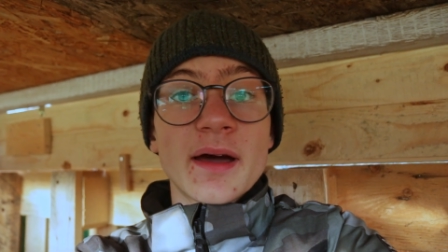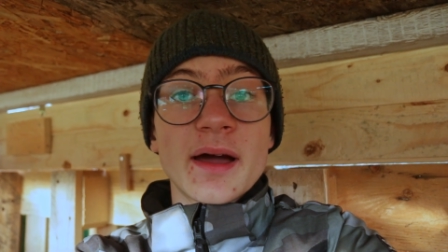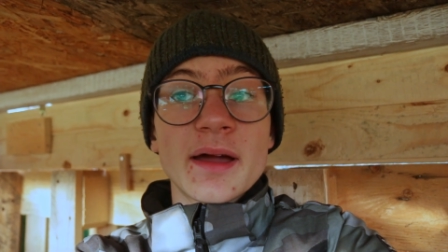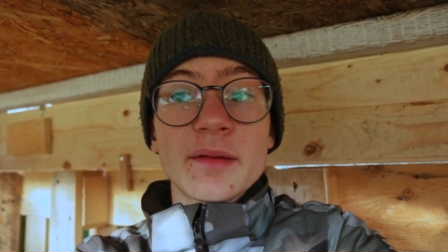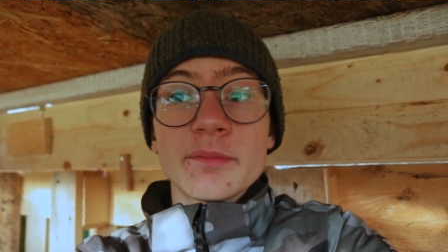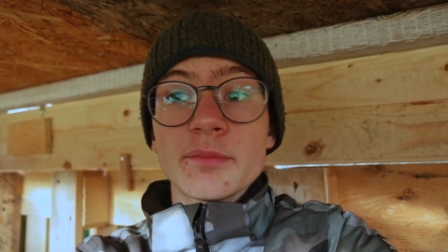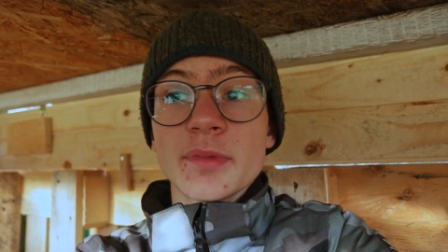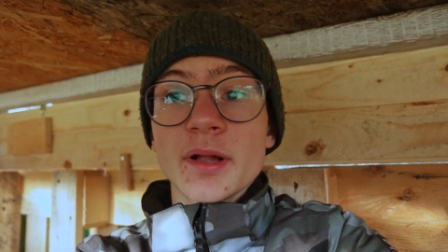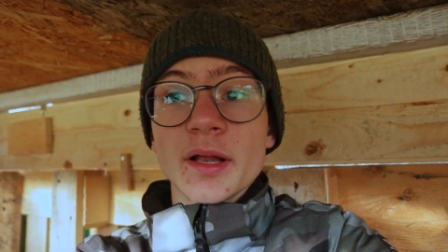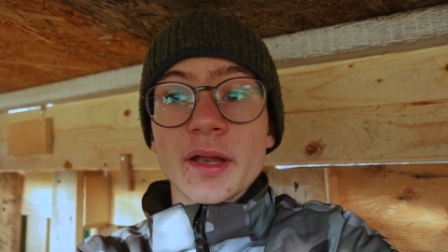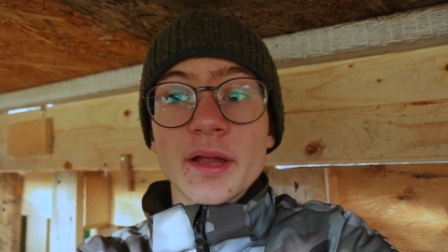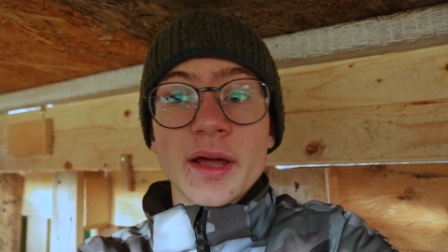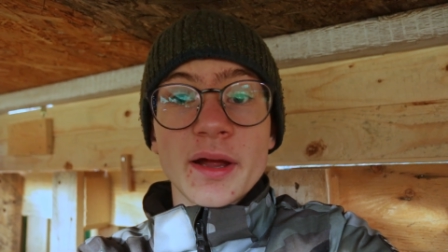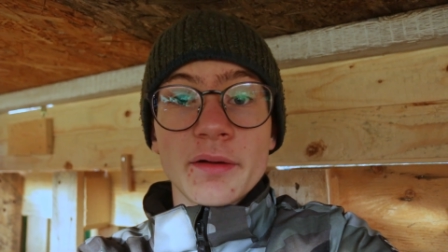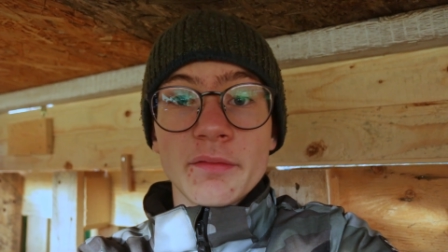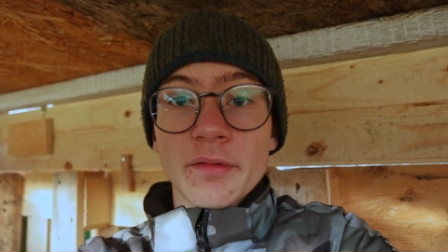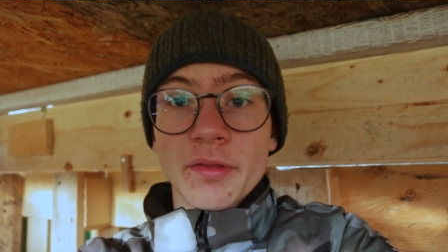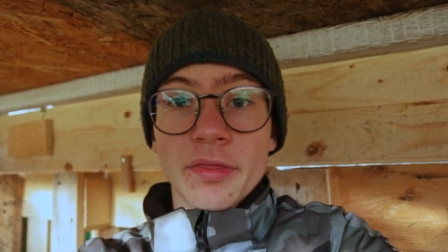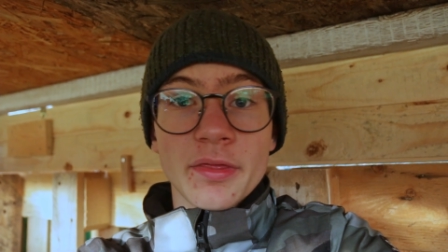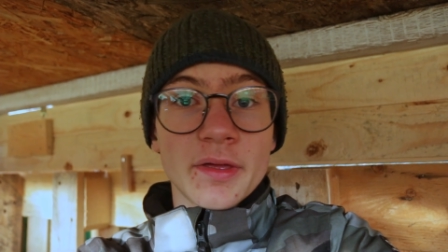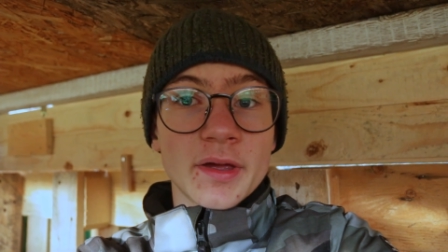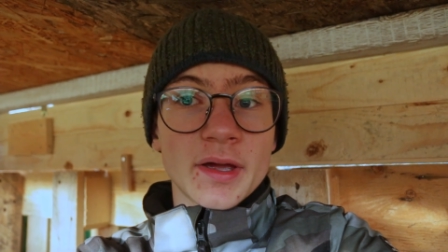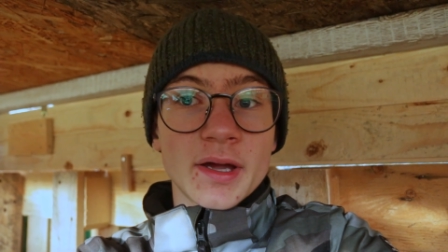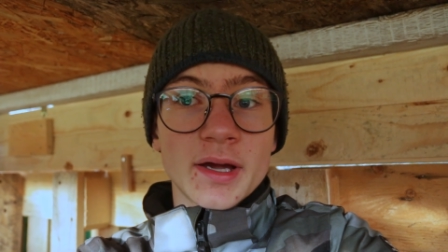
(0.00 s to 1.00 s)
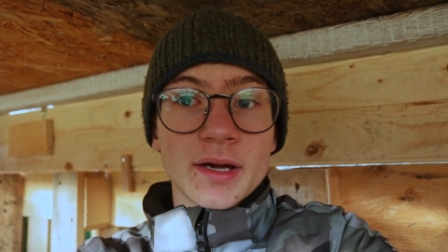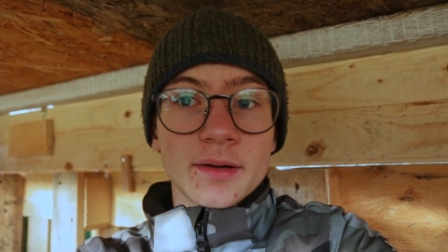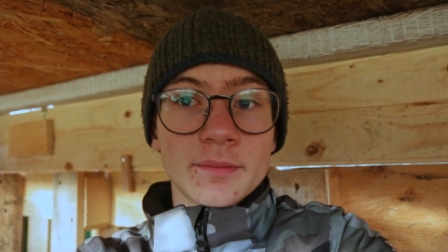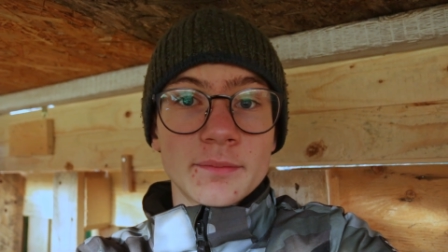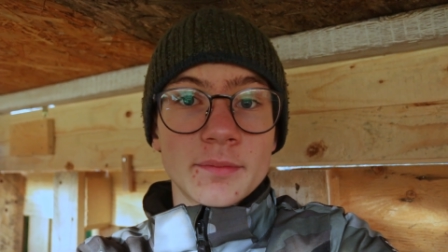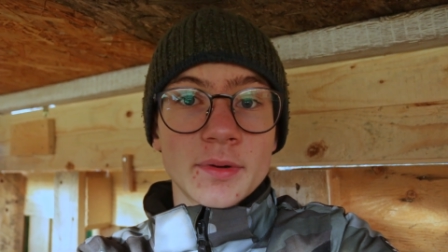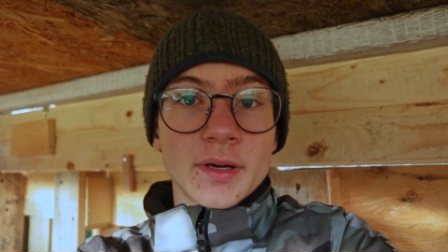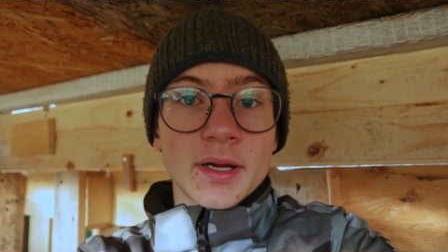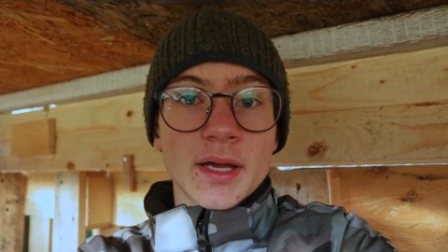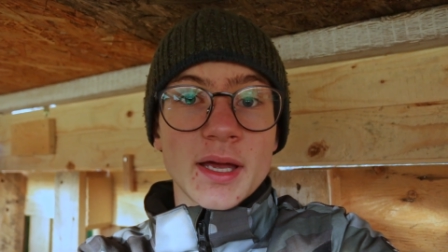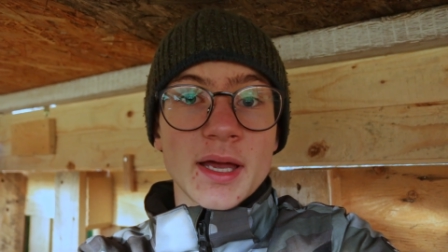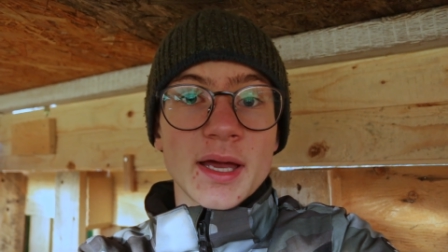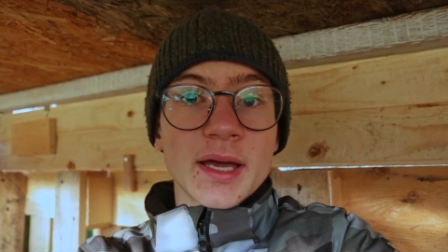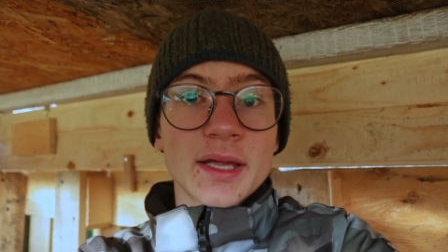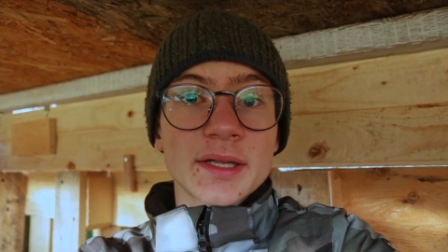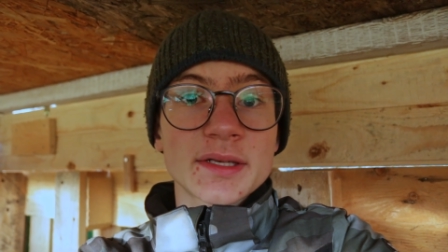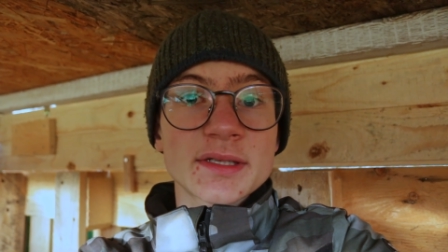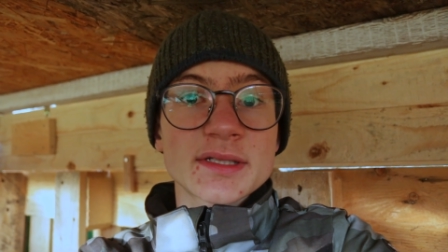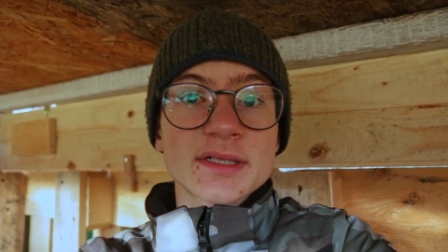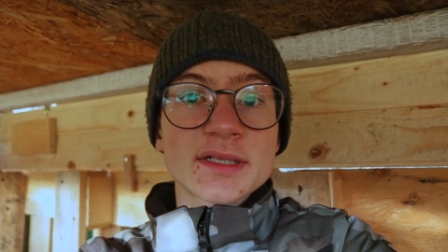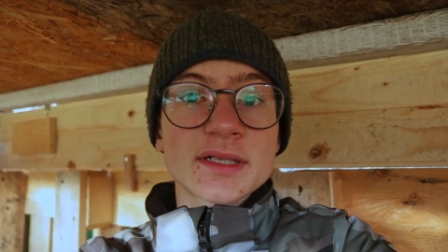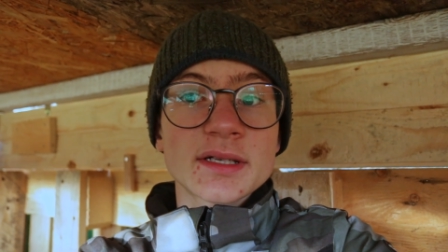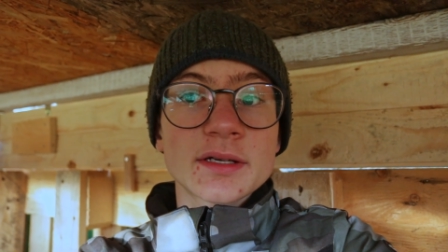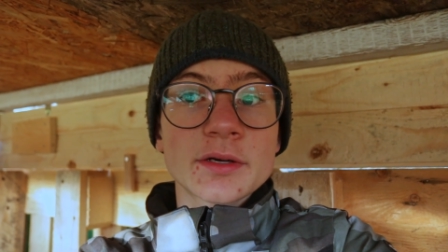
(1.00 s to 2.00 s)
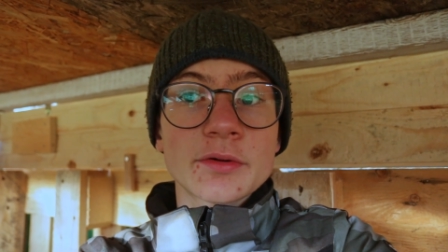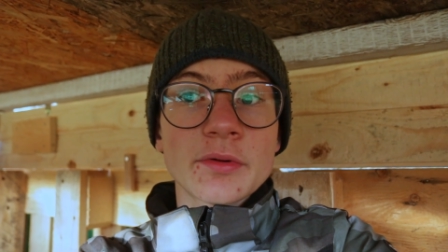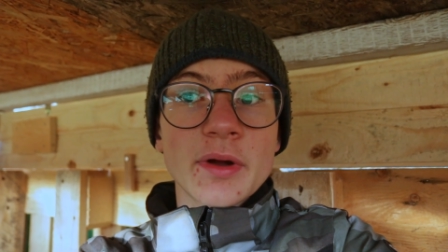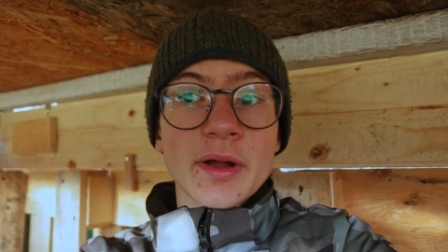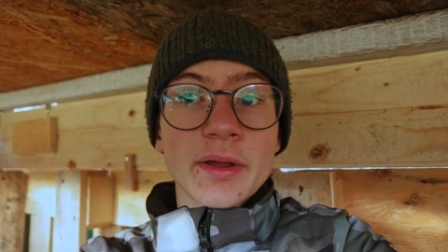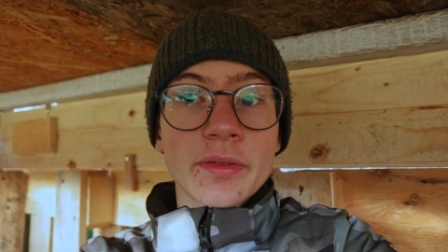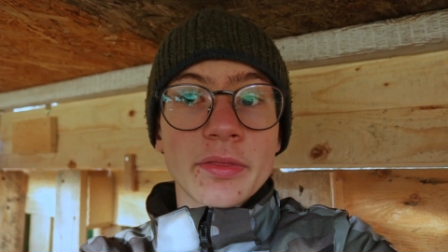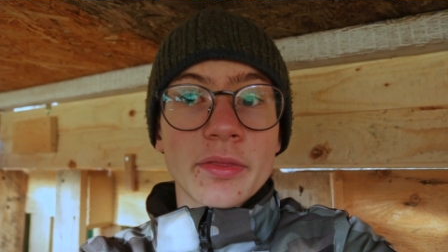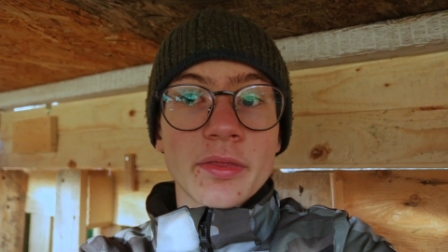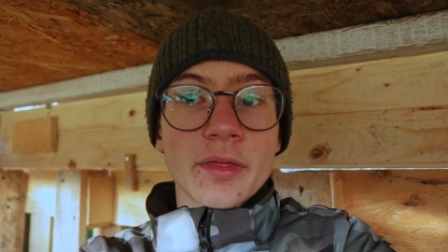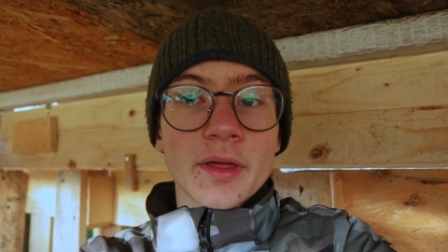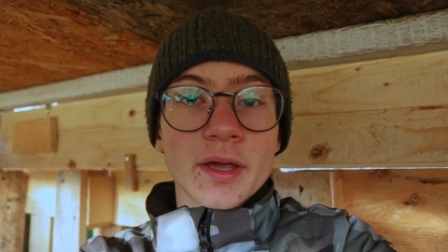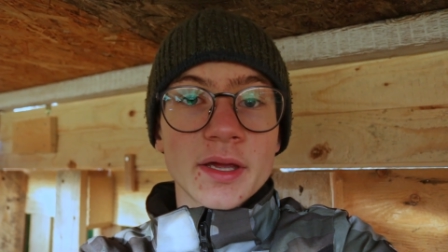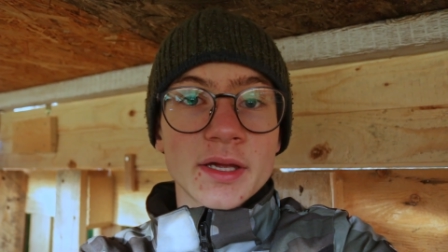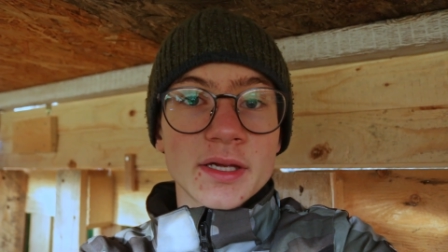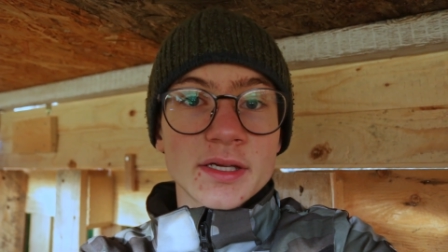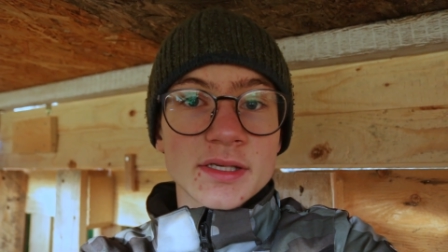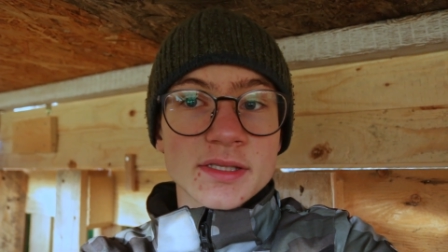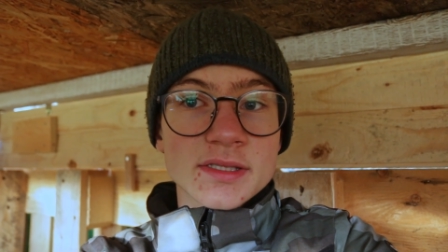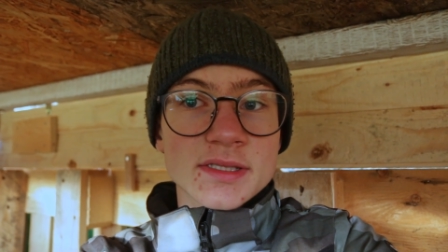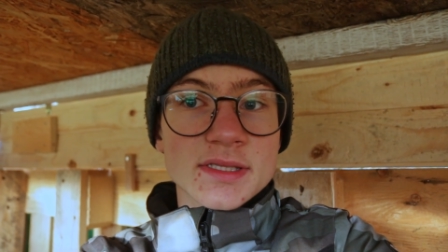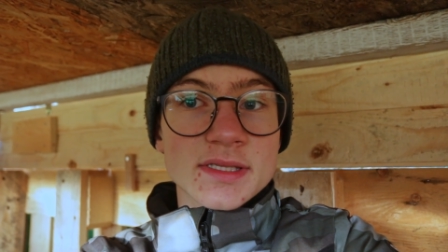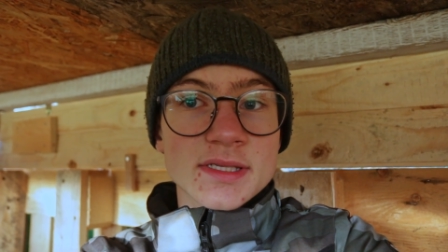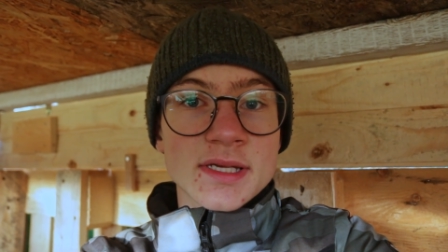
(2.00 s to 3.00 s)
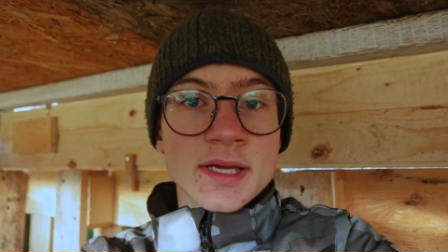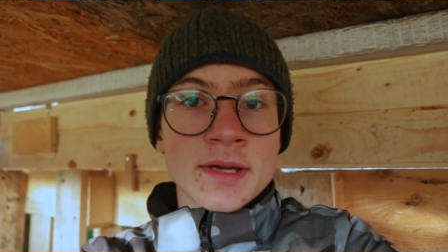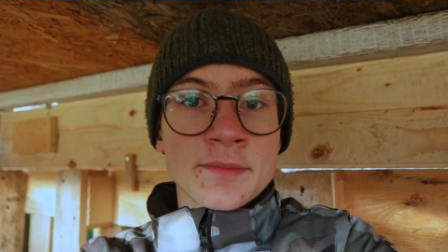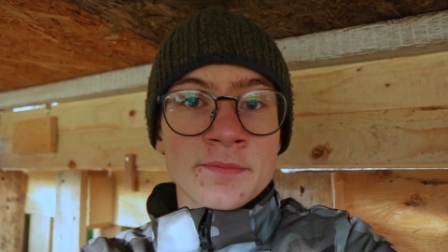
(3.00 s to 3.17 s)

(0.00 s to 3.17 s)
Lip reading: I built everything up, and the great thing is